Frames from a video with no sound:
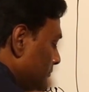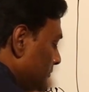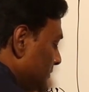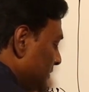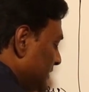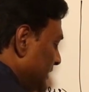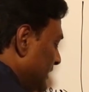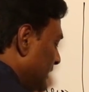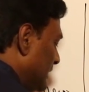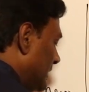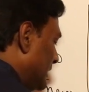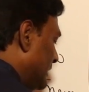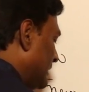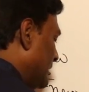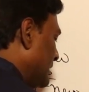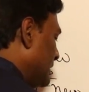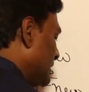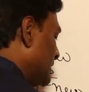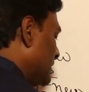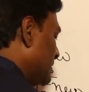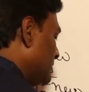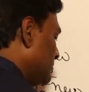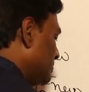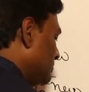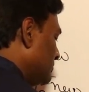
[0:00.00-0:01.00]
single line
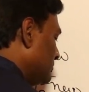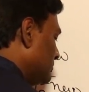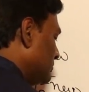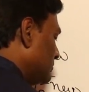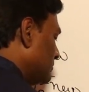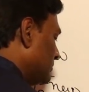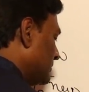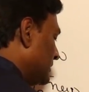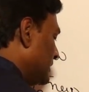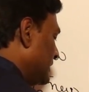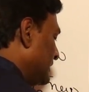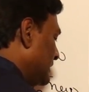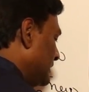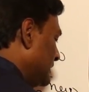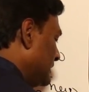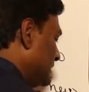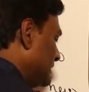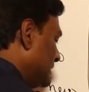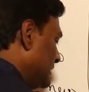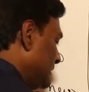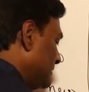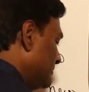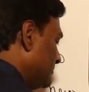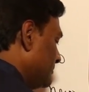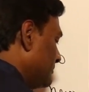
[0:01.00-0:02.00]
diagram
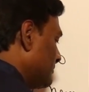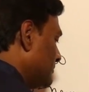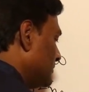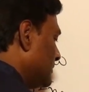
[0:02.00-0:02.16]
EG,